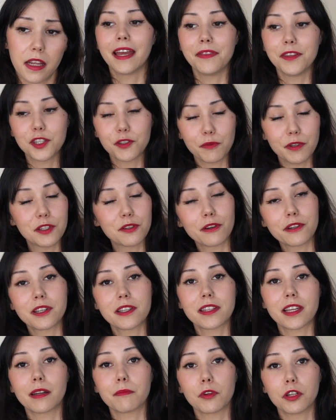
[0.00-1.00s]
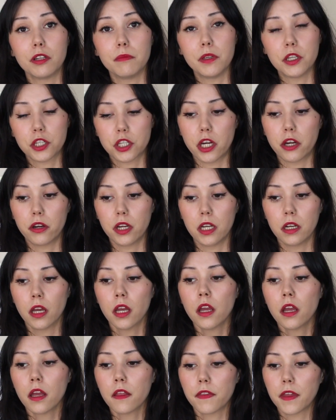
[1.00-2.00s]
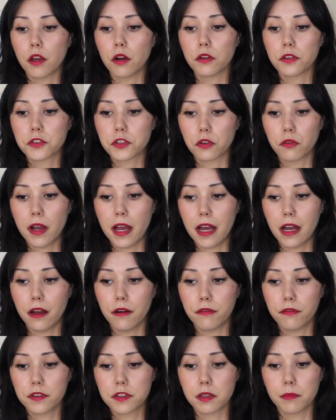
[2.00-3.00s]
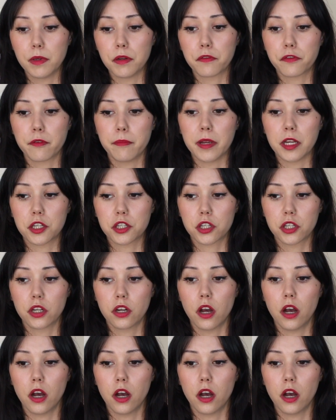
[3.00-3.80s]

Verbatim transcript: And these resources that I'm going to be sharing, they also have some information